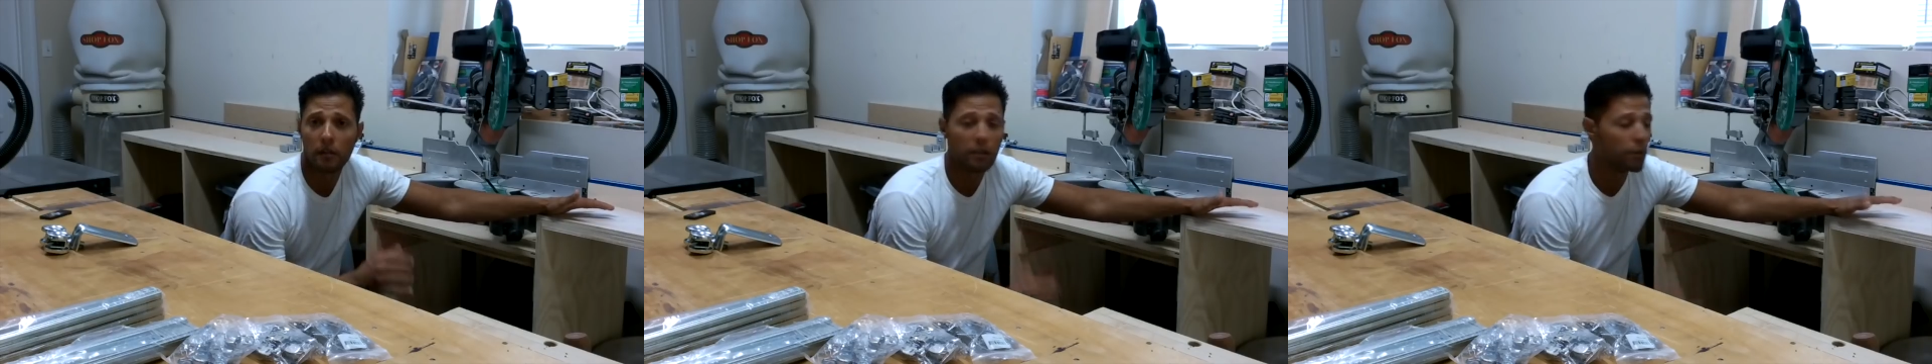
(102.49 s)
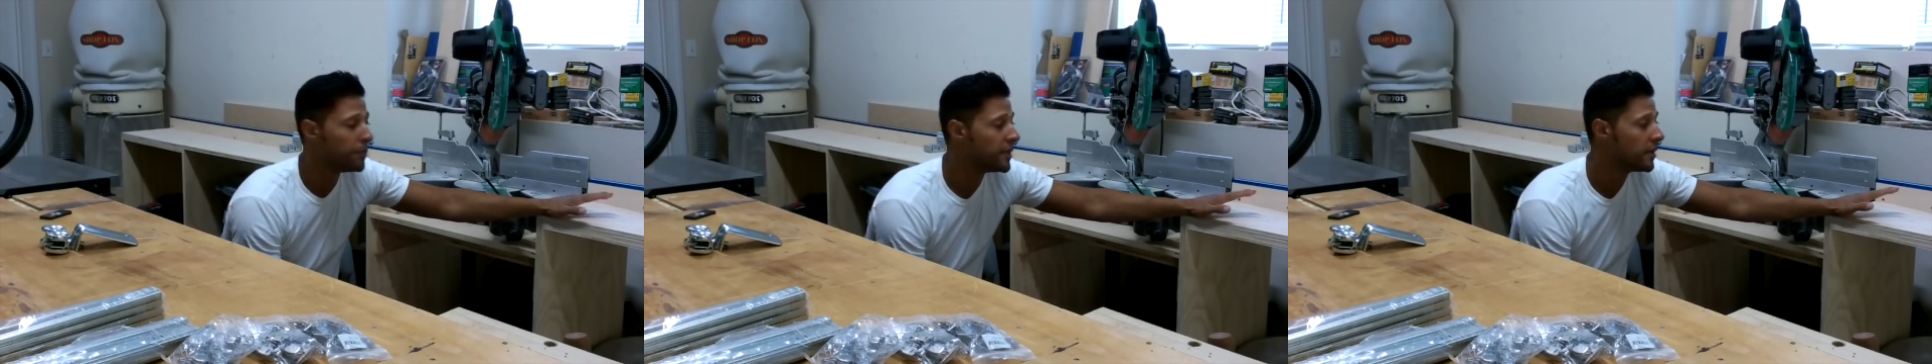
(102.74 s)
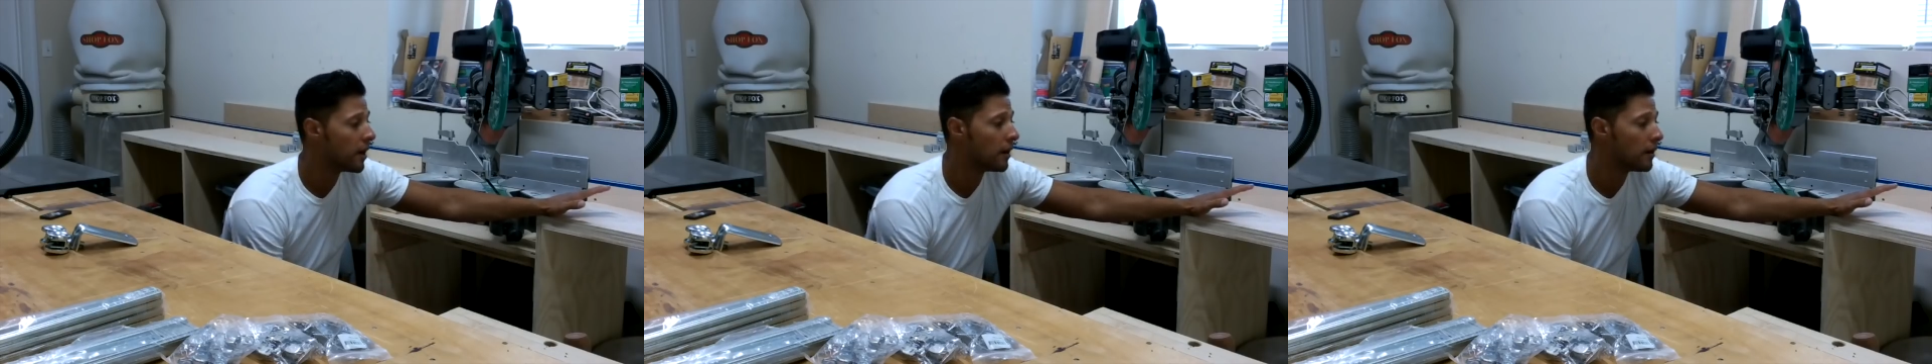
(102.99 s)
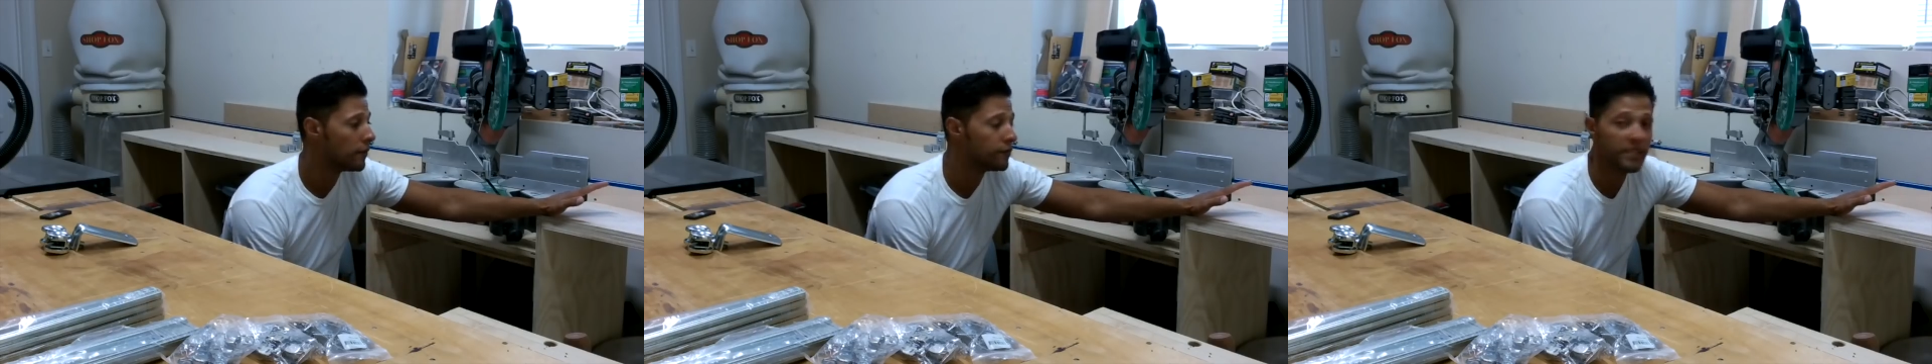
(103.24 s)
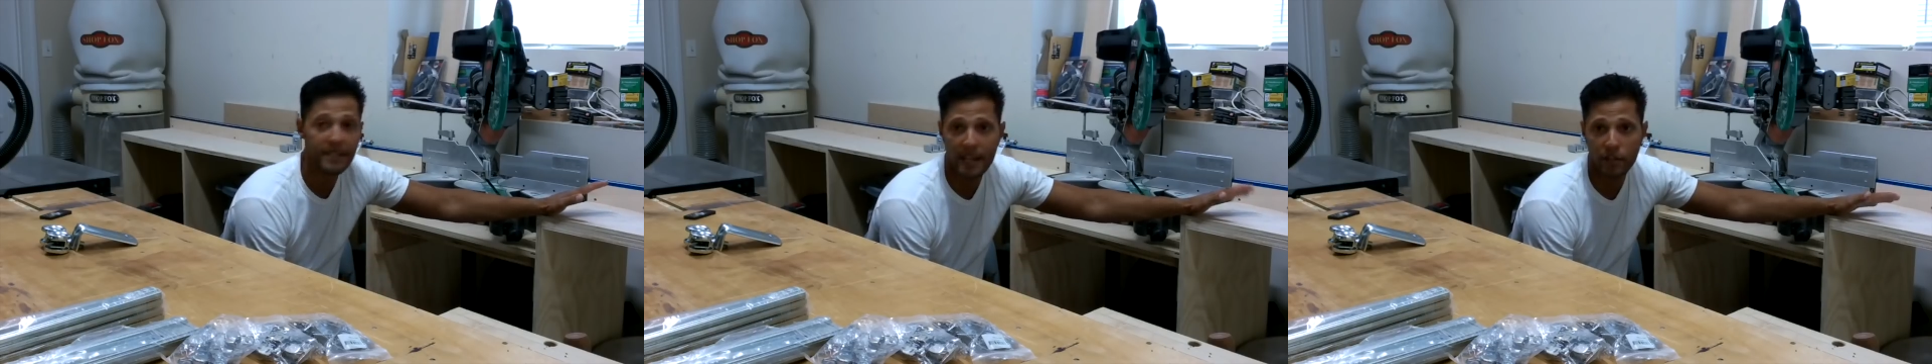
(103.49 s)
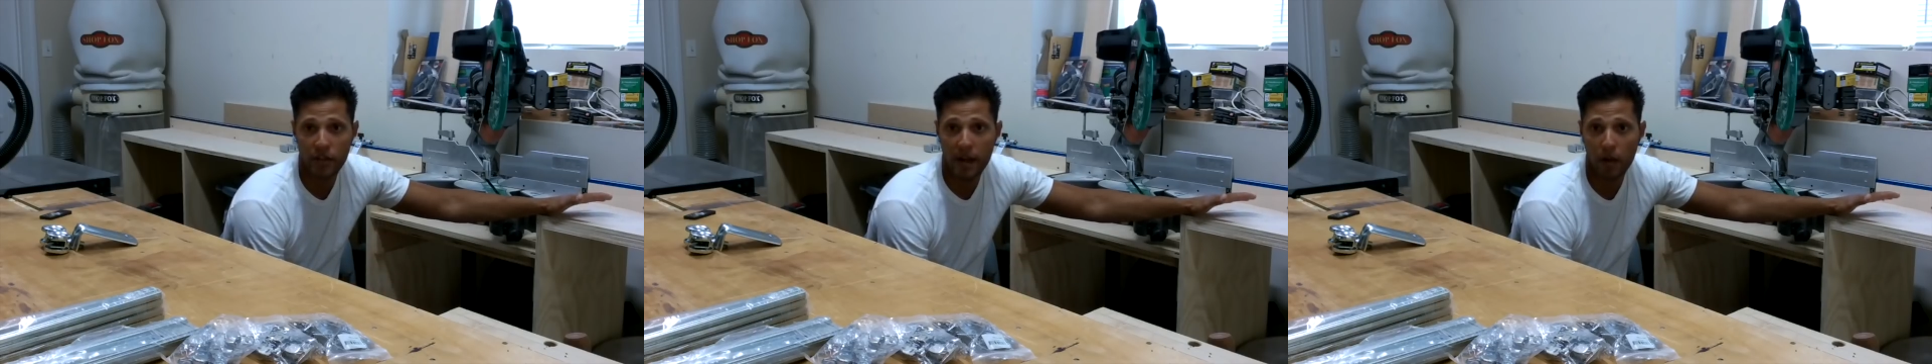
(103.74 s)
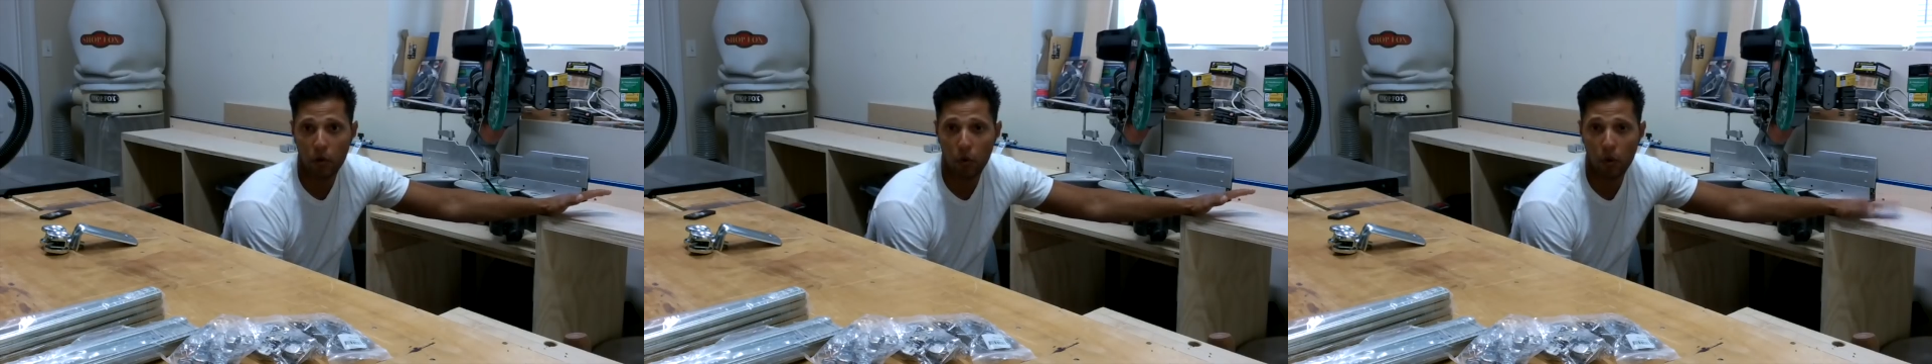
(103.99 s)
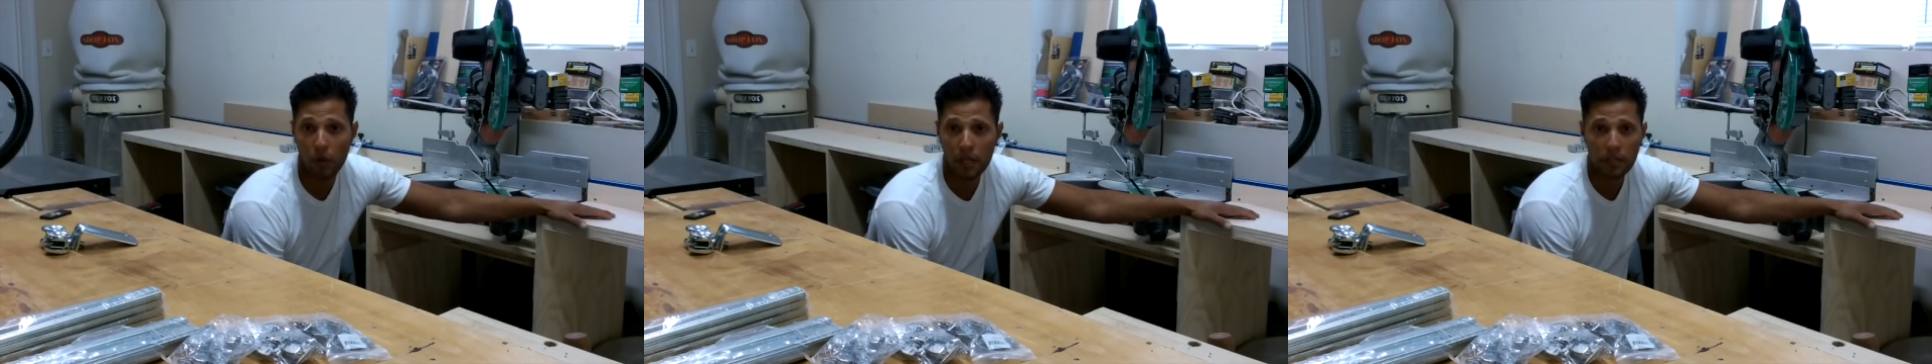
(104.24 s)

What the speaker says: little bit of denatured alcohol.